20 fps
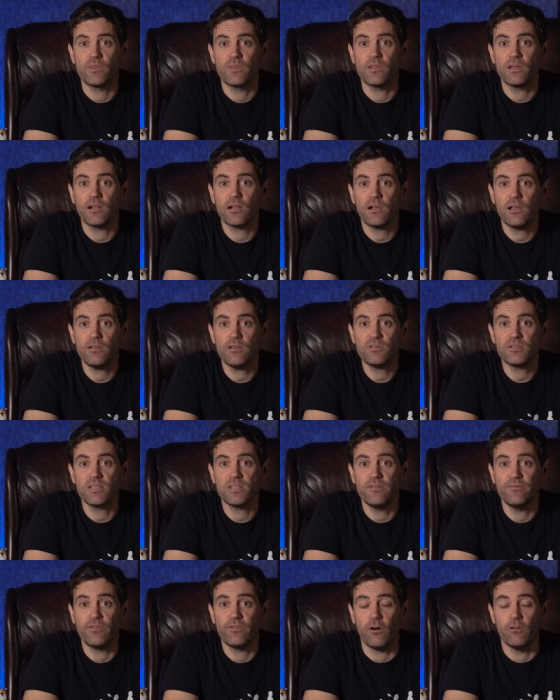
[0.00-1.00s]
the close
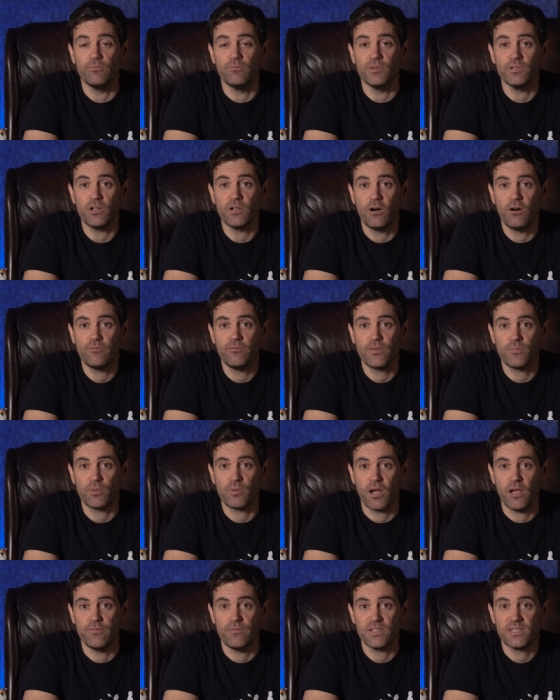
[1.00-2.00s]
involvement of the
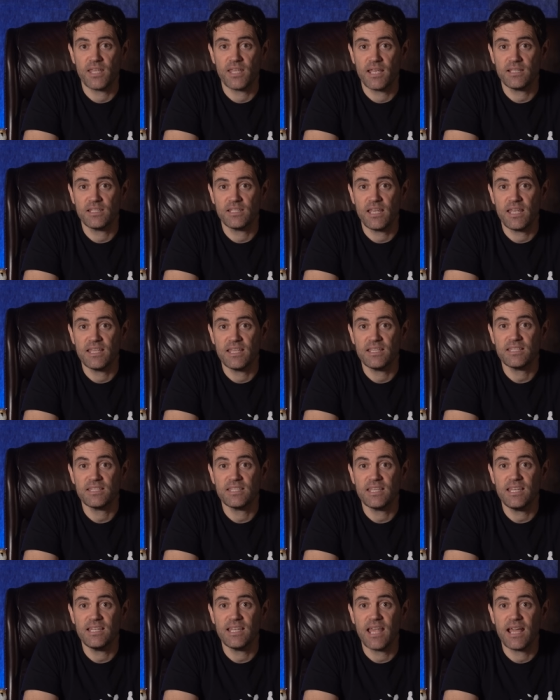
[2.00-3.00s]
private sector is
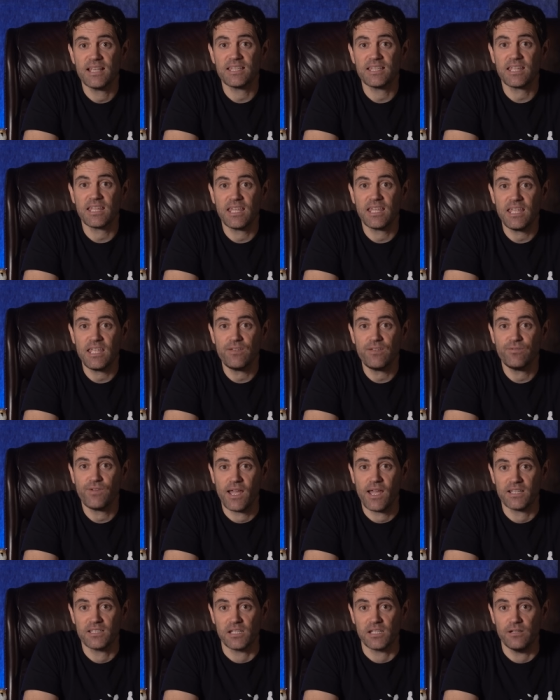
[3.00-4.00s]
seen as a key
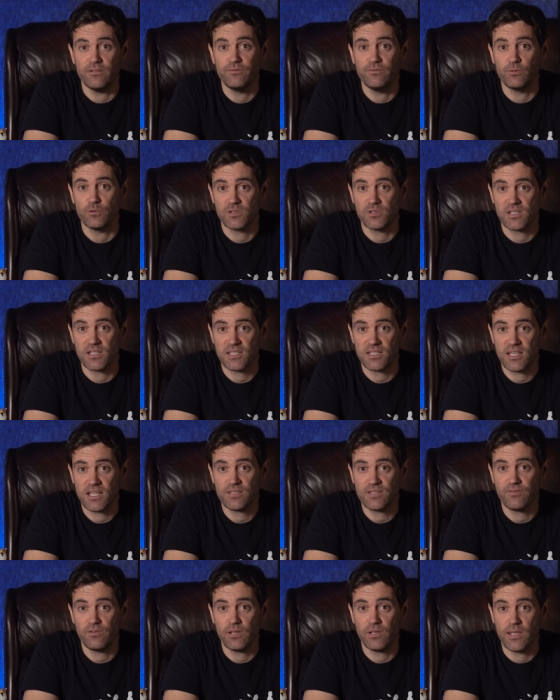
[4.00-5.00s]
factor for
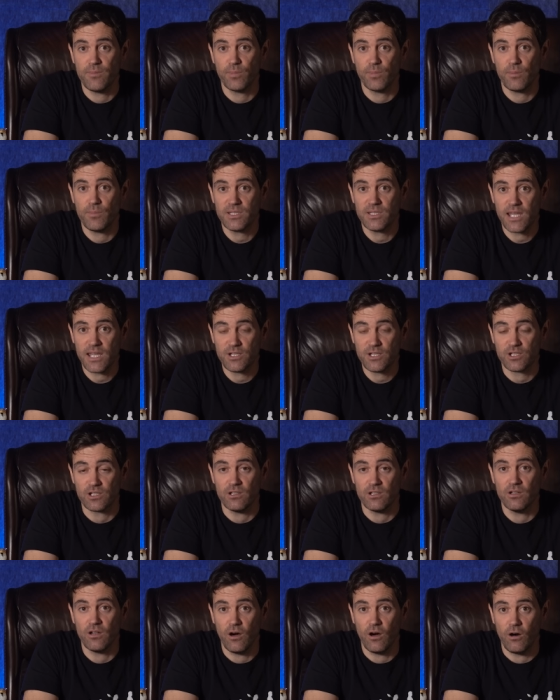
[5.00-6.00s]
successful
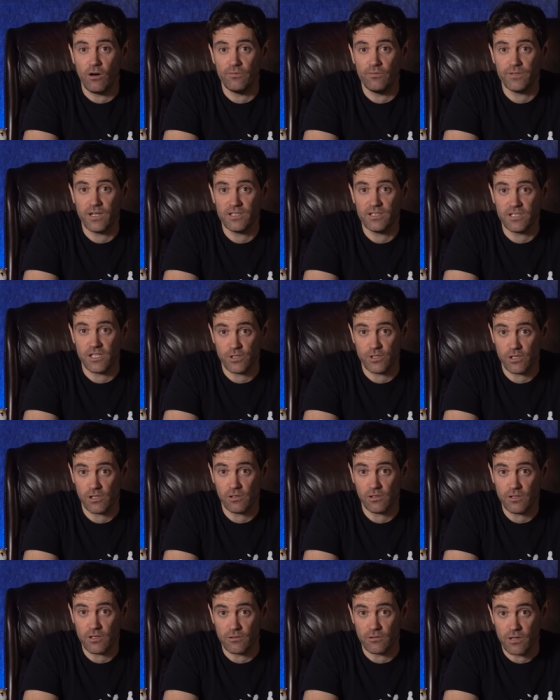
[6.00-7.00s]
implementation of a
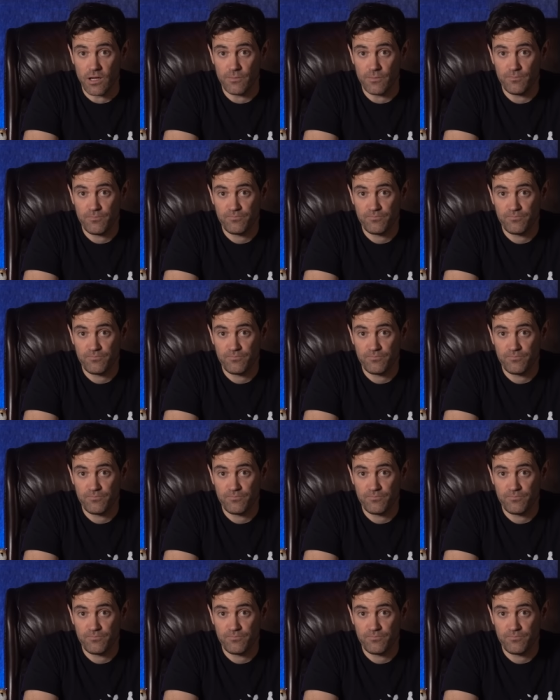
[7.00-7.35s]
digital euro.